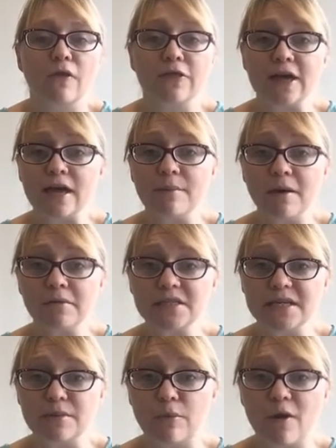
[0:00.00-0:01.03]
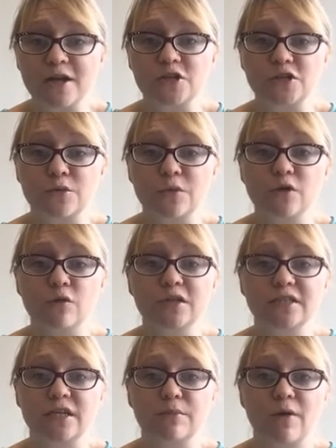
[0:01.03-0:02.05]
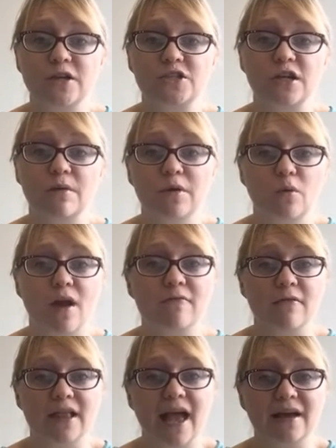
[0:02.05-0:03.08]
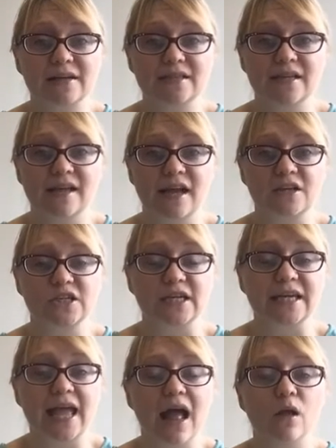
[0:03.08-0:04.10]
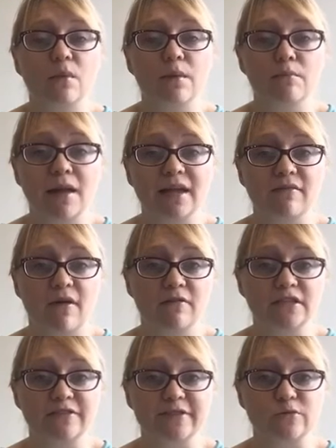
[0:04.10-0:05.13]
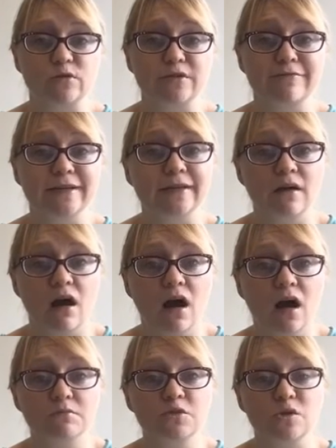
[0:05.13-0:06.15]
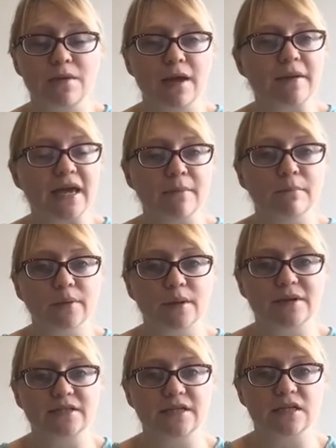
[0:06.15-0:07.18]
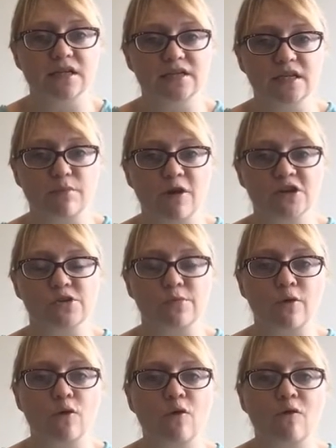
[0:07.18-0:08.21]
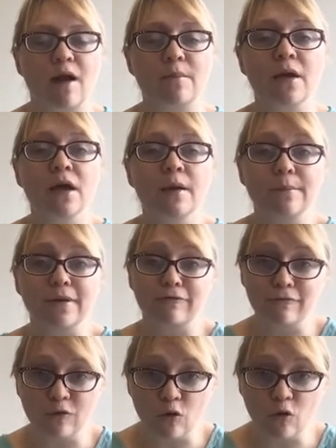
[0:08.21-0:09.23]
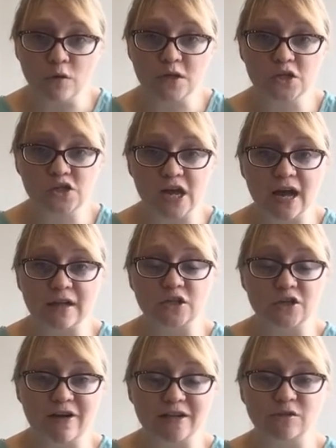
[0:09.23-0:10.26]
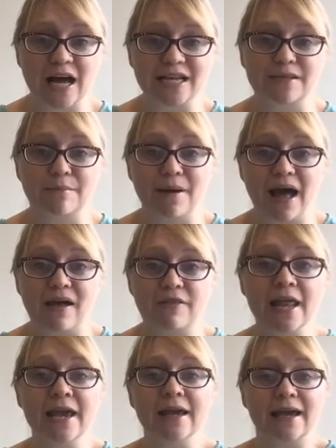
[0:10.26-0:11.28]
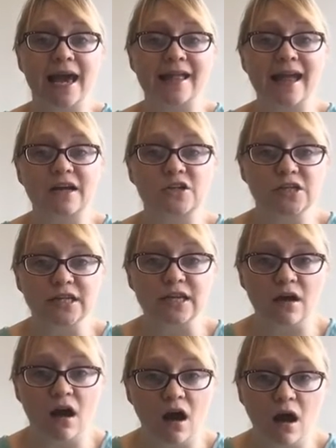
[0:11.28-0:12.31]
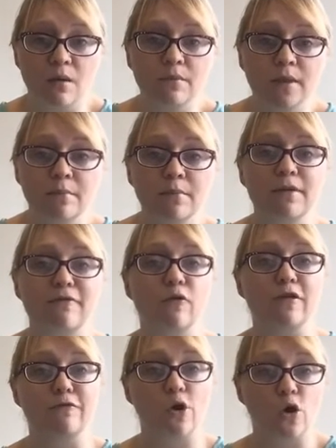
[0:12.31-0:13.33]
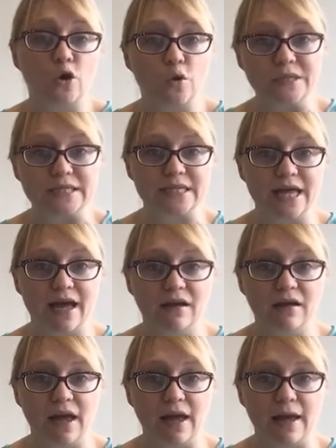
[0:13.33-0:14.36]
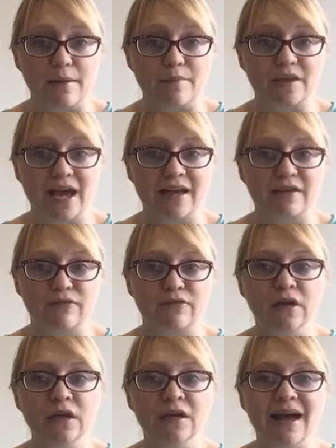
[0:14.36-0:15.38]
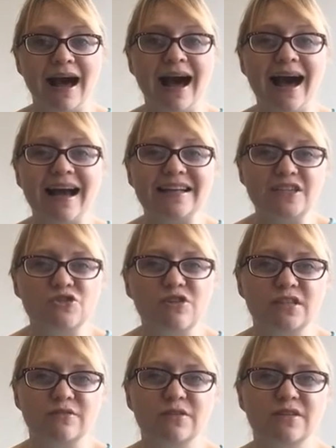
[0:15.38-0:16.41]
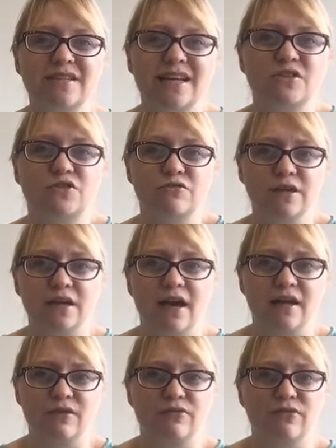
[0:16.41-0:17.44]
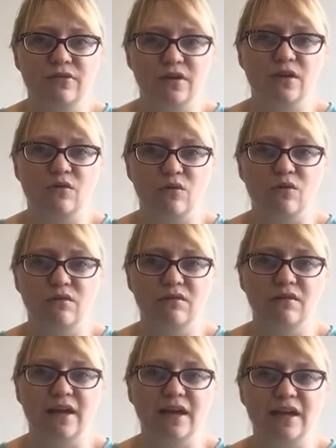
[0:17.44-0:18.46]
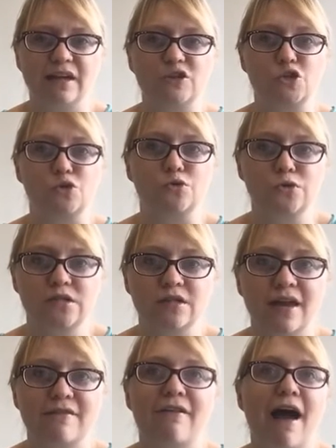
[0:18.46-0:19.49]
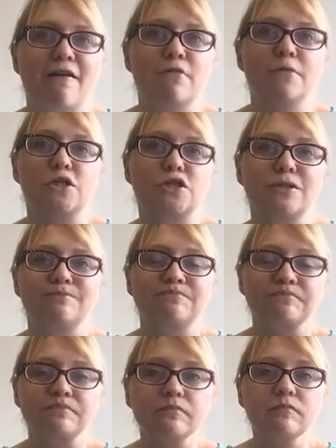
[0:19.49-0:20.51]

Think about your deep pressure. So we know that deep pressure can be quite relaxing and actually can help many of our individuals feel calm. So maybe implementing your deep pressure program before your child or your adult has a bath can actually calm them before they've got to go into that kind of highly stressful sensory kind of, you know, induced environment.